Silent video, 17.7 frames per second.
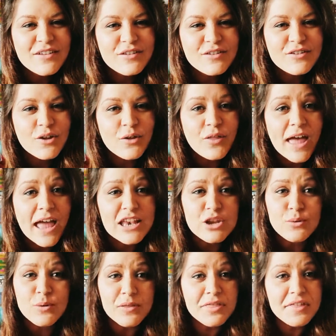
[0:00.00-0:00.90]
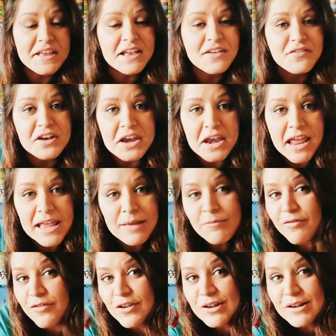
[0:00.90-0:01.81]
So then you can think of a
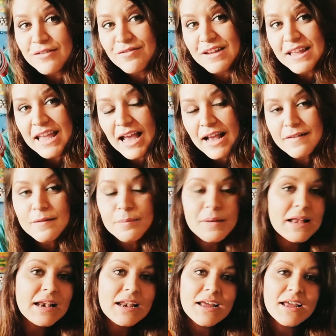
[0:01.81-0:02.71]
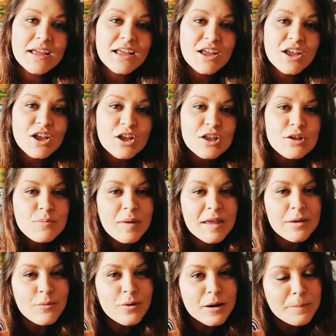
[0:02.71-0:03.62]
name for your lovely caterpillar. You
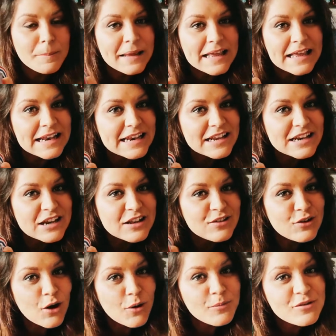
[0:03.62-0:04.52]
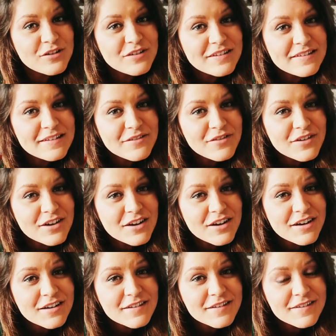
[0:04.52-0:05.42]
may want to make a little adoption
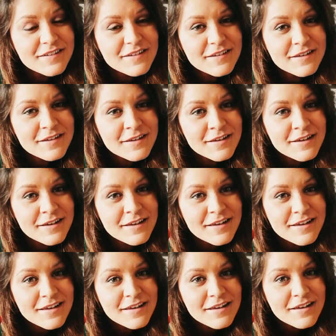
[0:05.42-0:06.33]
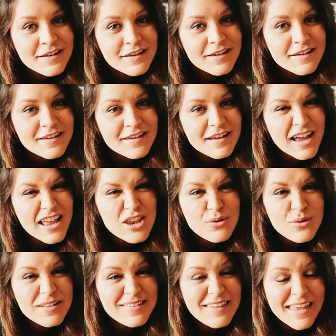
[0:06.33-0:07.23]
certificate. And
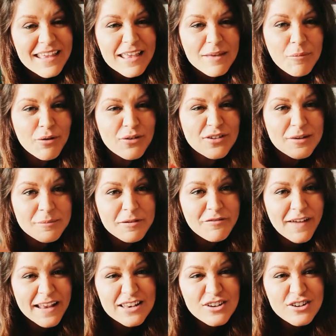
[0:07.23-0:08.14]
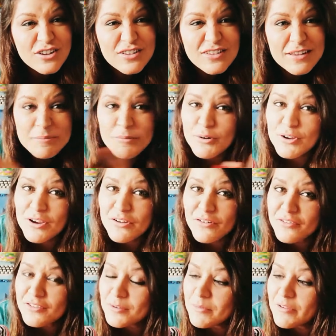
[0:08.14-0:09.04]
you can take him on some adventures, him or her
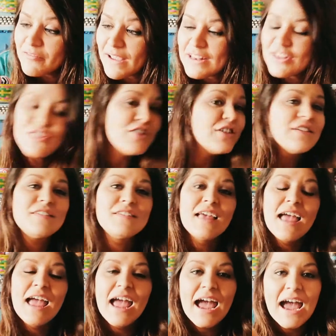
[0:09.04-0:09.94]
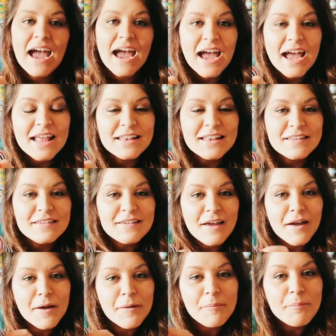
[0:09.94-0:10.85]
on some adventures, and
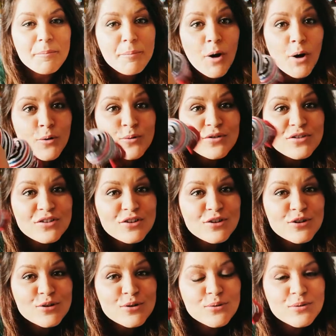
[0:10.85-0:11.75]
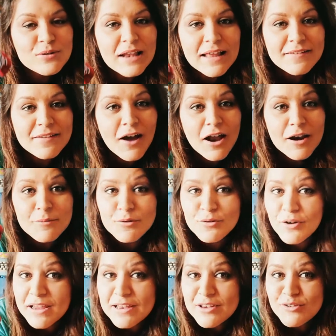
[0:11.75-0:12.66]
post to Llantarnam
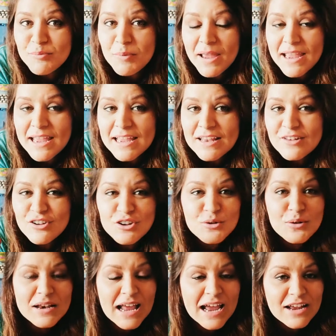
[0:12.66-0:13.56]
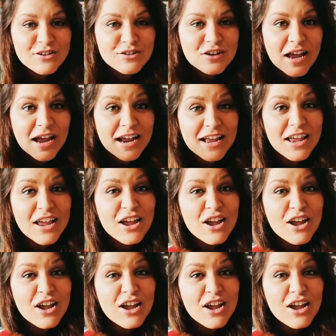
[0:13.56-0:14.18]
Grange page, and you can hashtag